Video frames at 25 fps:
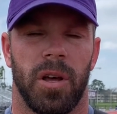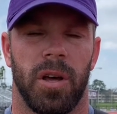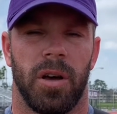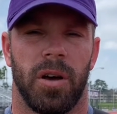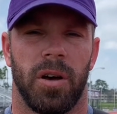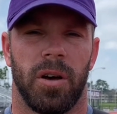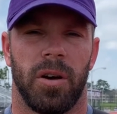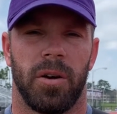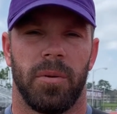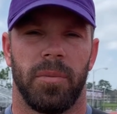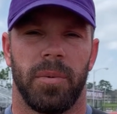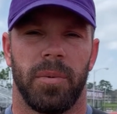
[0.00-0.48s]

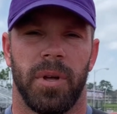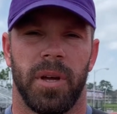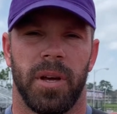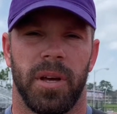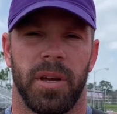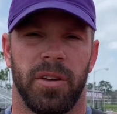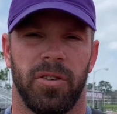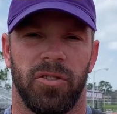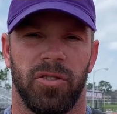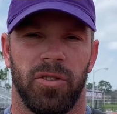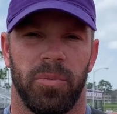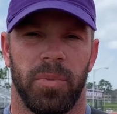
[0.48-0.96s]
Yeah,
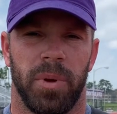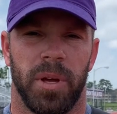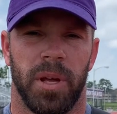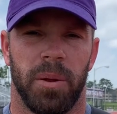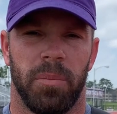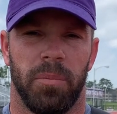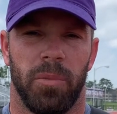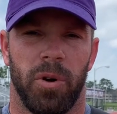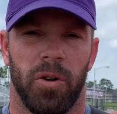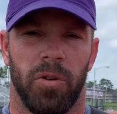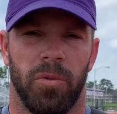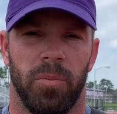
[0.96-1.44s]
he should be
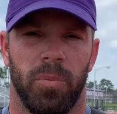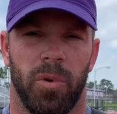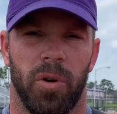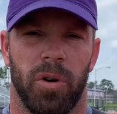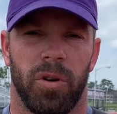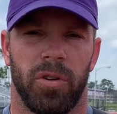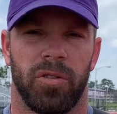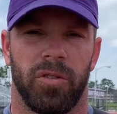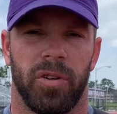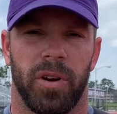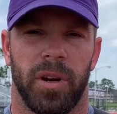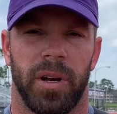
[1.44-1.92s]
in both
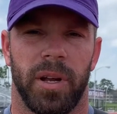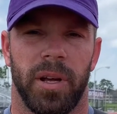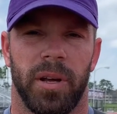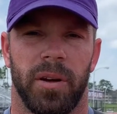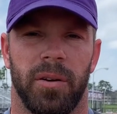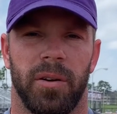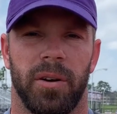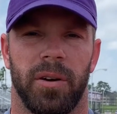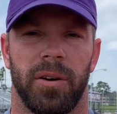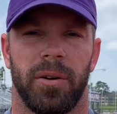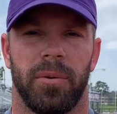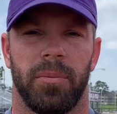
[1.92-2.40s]
marks right
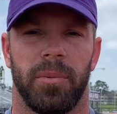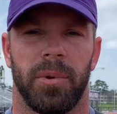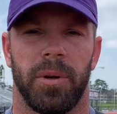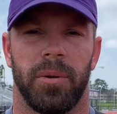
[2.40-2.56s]
now.